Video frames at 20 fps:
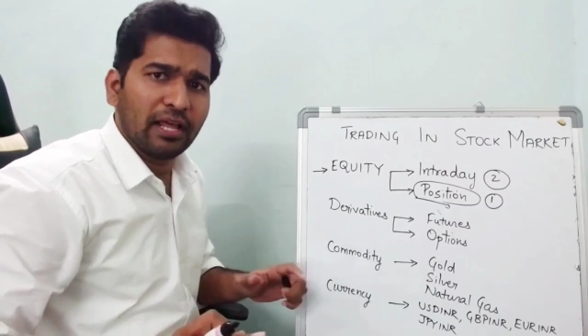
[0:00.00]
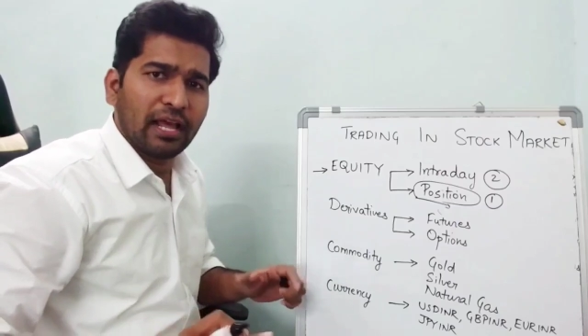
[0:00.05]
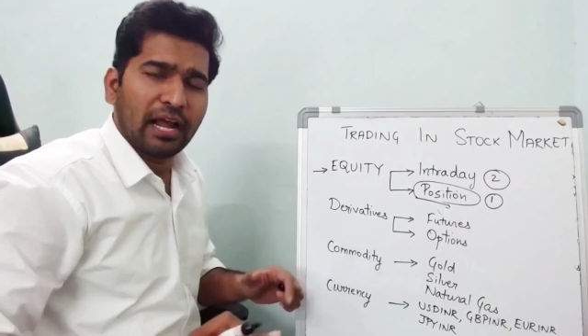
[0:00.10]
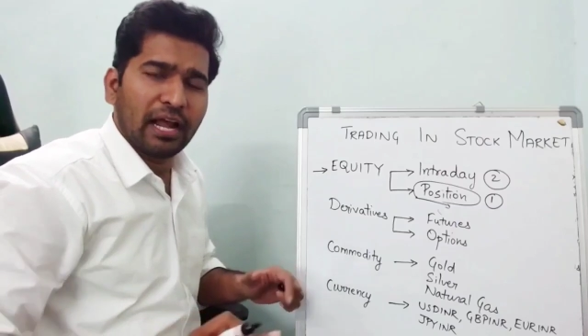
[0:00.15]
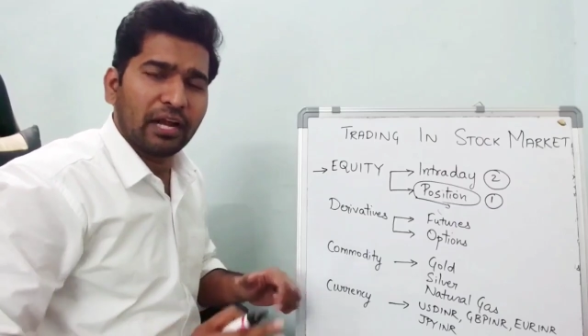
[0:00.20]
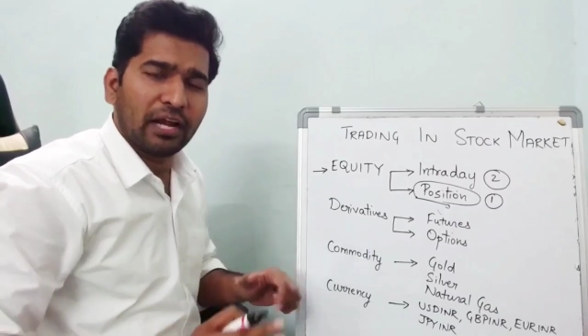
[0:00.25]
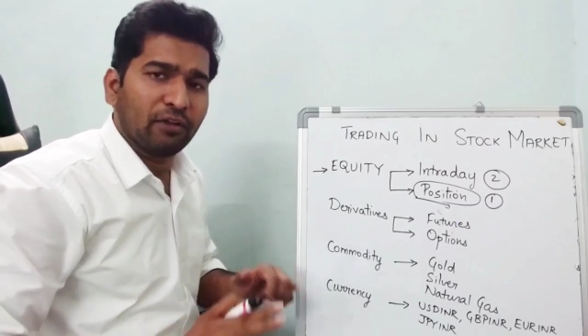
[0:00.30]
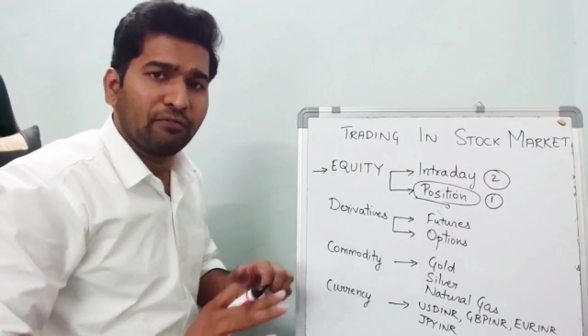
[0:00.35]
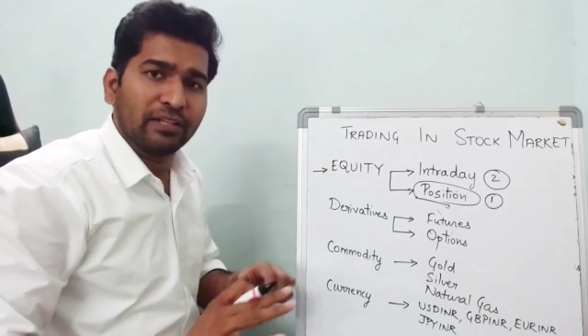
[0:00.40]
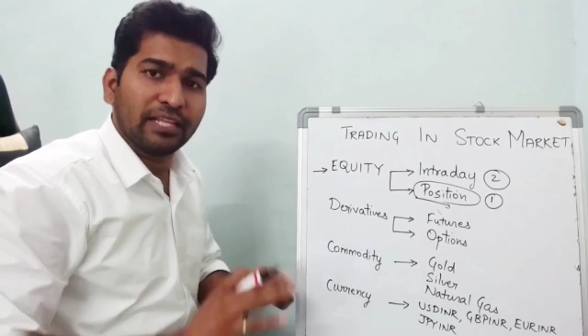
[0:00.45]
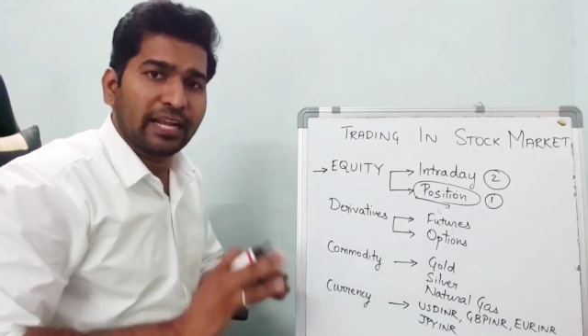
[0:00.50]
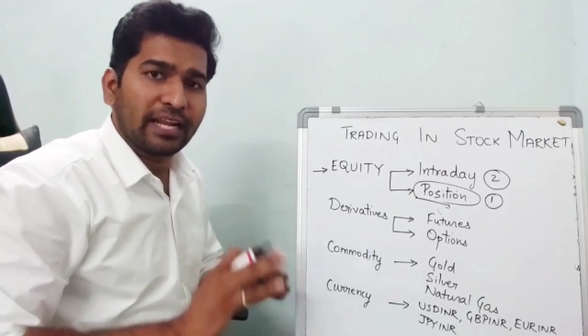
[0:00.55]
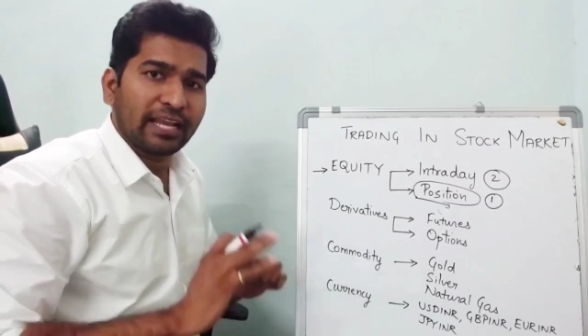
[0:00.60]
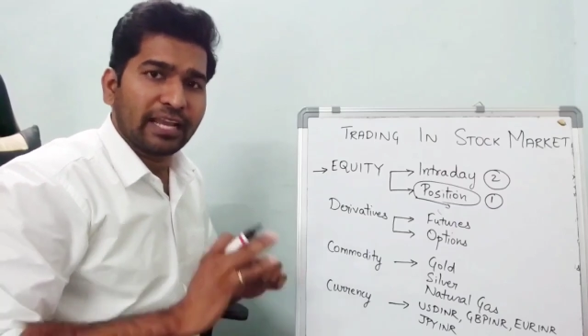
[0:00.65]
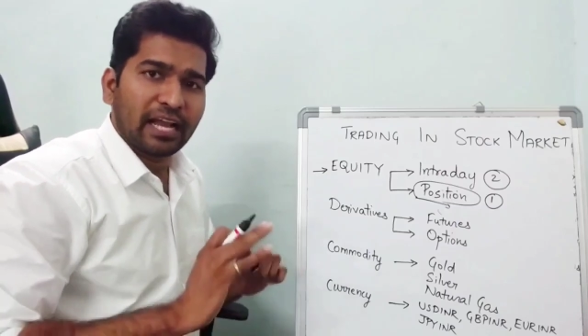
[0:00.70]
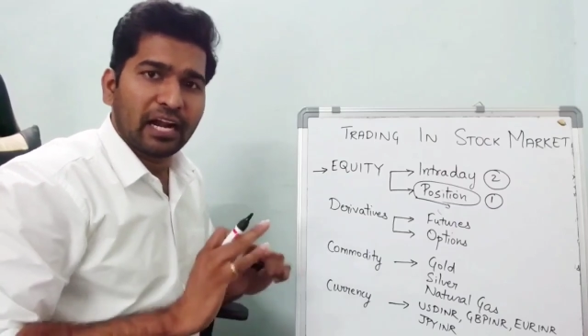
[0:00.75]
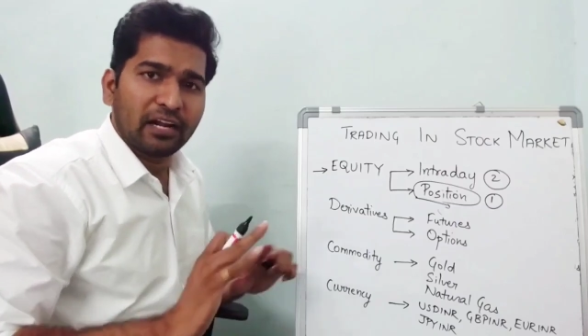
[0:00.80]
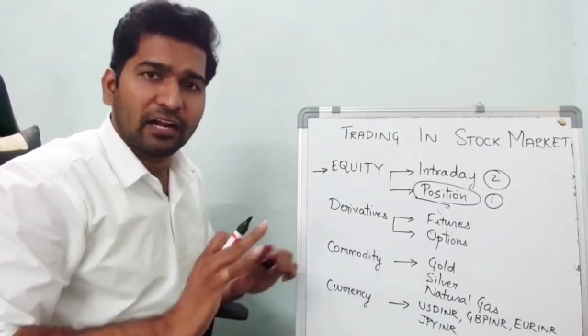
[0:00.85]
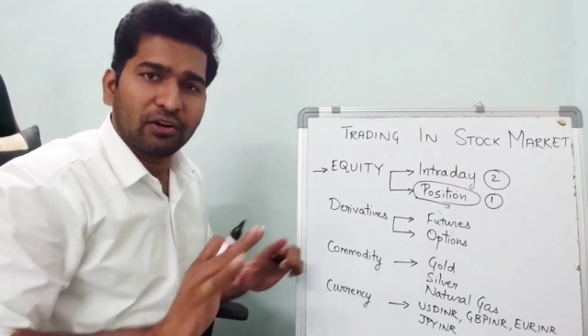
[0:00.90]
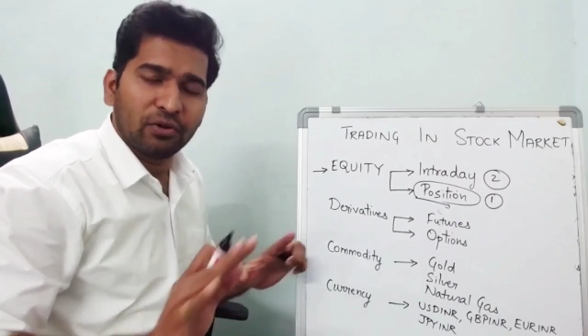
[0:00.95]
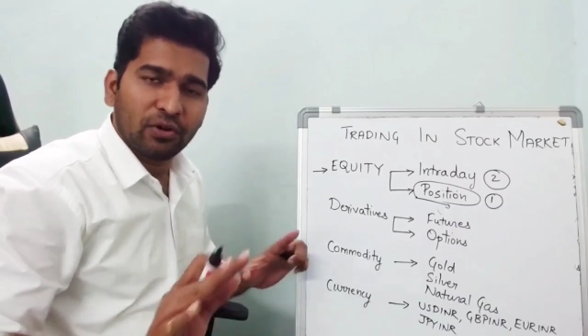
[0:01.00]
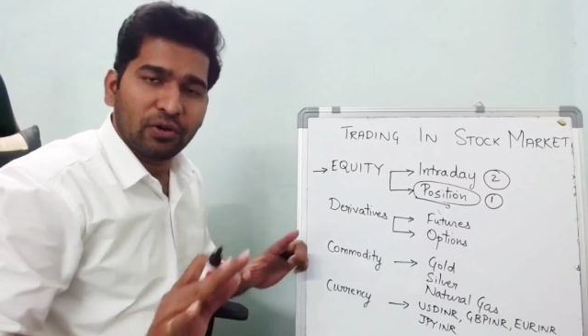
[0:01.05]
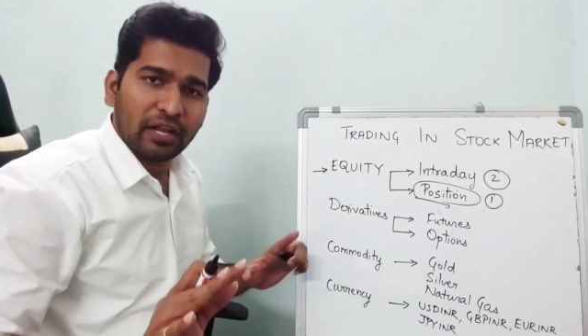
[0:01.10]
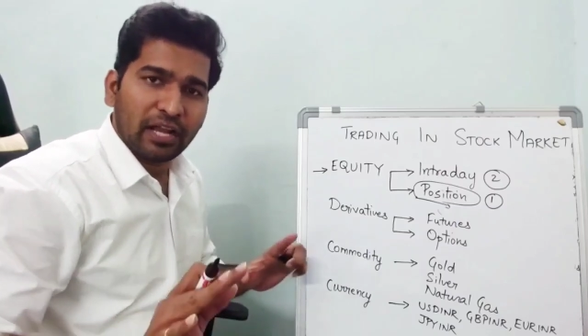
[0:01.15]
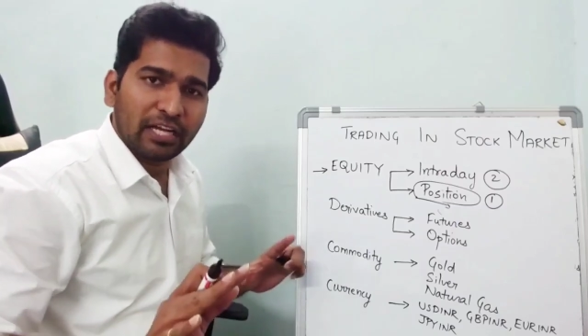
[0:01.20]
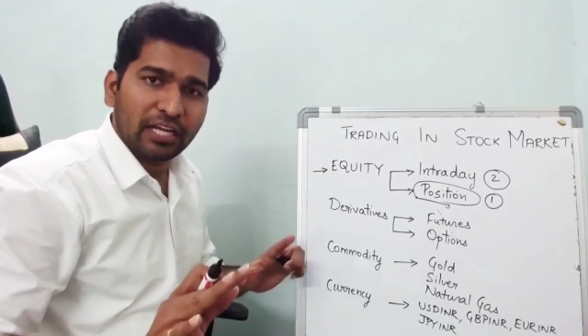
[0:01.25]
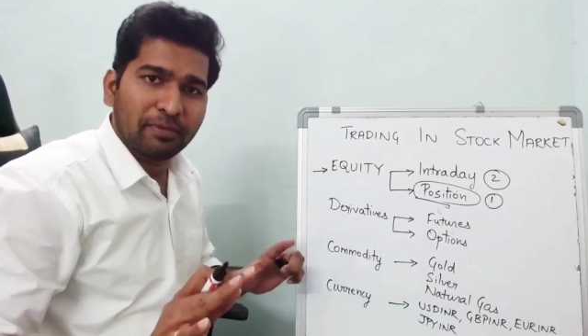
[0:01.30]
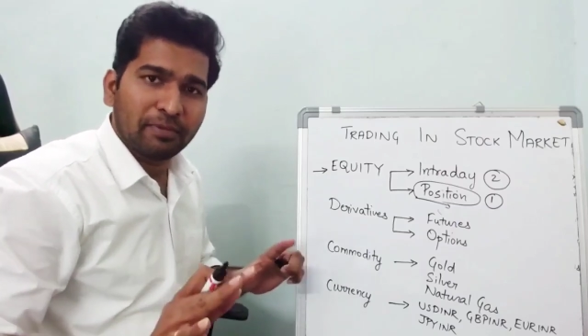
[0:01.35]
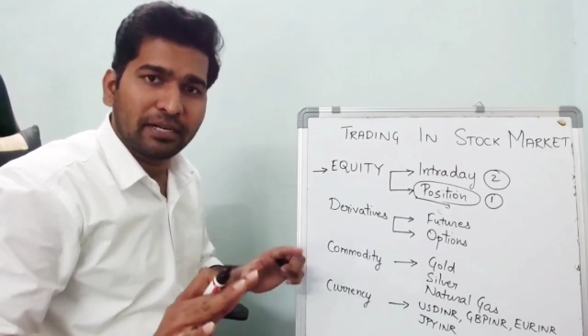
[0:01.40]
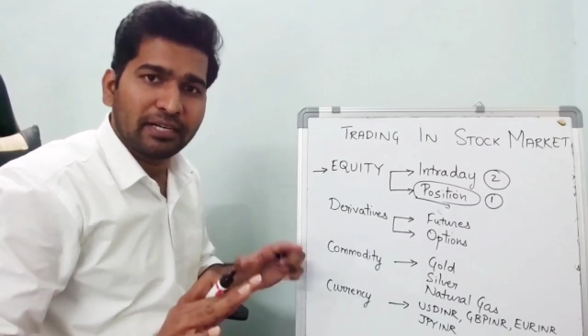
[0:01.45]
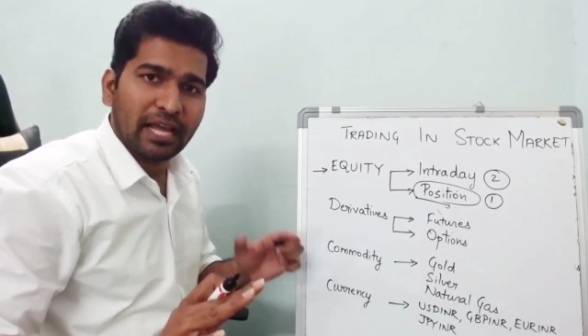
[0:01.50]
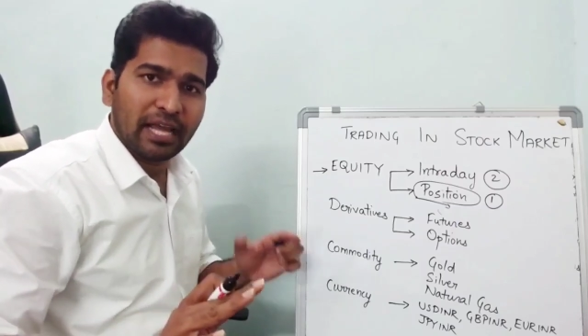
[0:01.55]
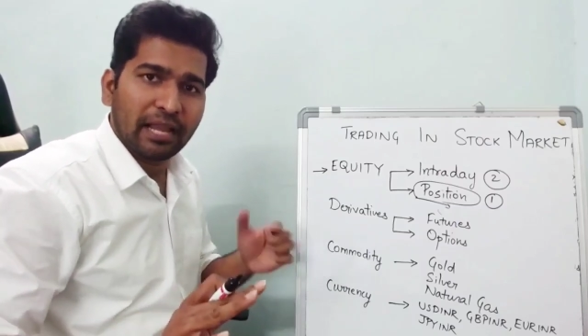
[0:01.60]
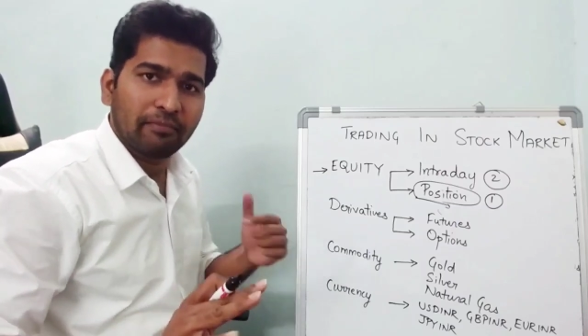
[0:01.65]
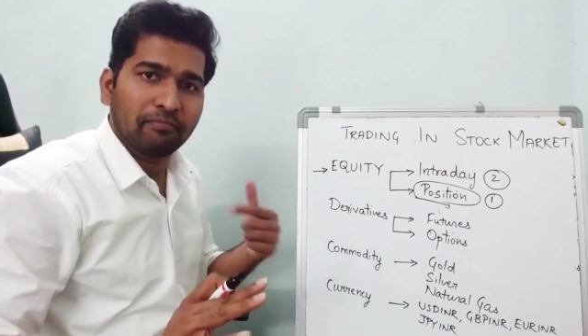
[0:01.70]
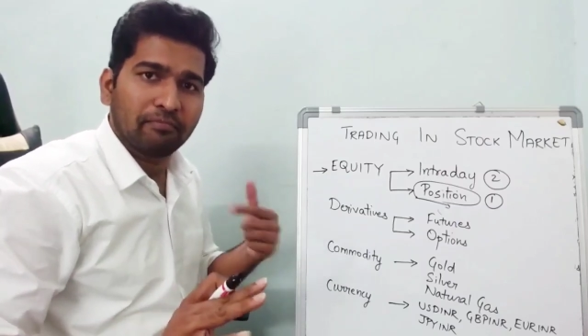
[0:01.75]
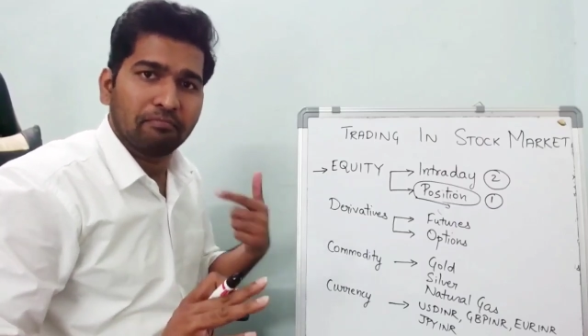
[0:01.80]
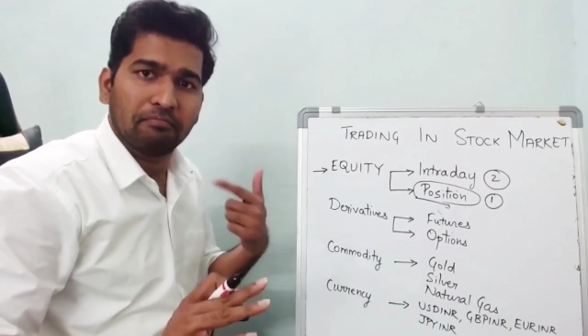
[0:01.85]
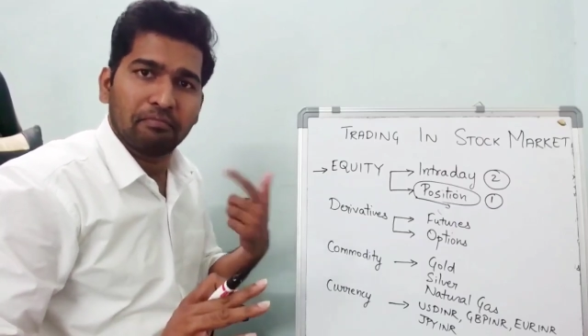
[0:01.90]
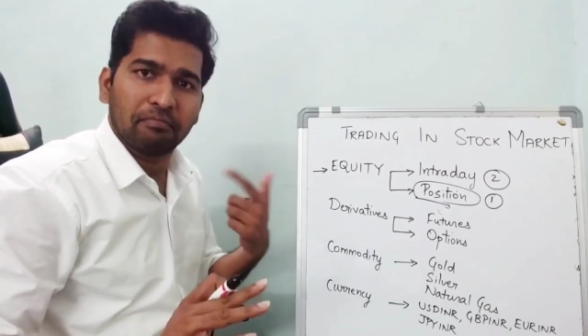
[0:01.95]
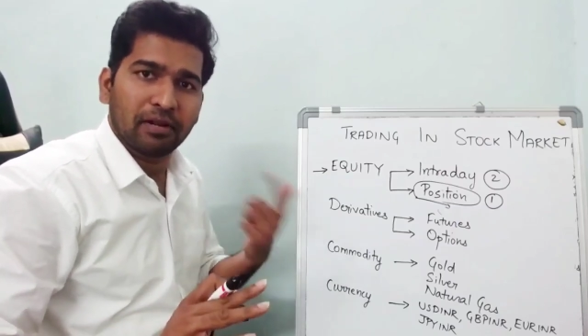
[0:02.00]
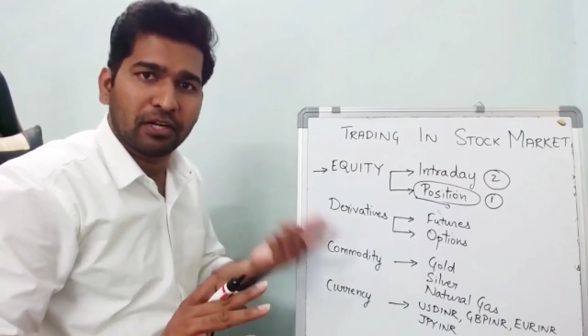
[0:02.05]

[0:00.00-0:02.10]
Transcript: and you feel that I can't spend time